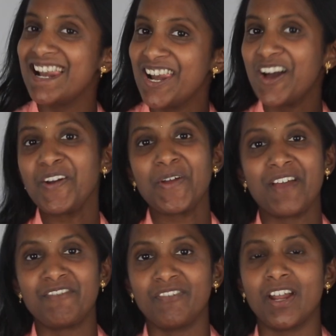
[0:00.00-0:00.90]
Hello
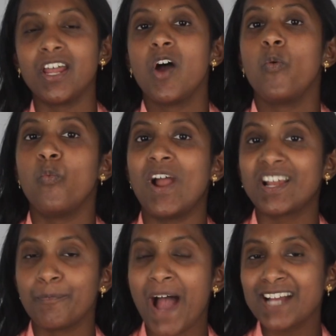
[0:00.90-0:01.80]
everyone,
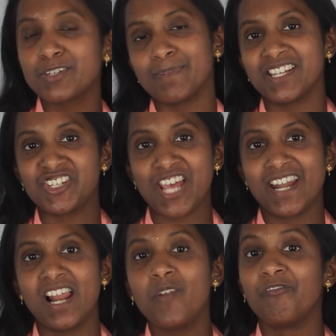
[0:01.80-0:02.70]
welcome back to my
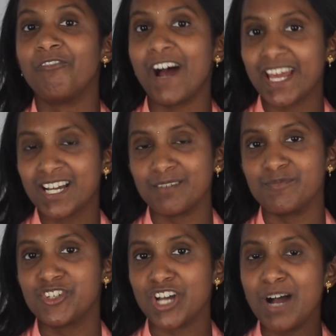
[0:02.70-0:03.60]
channel
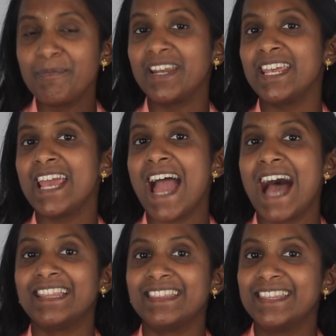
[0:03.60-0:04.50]
Vanakkam Germany,
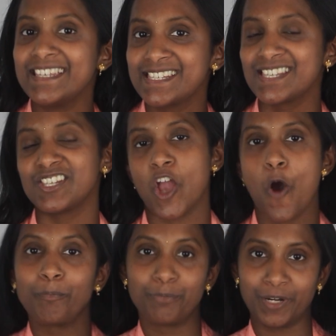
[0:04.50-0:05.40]
and this is
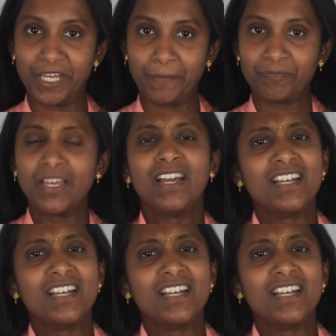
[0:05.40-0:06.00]
your Priya.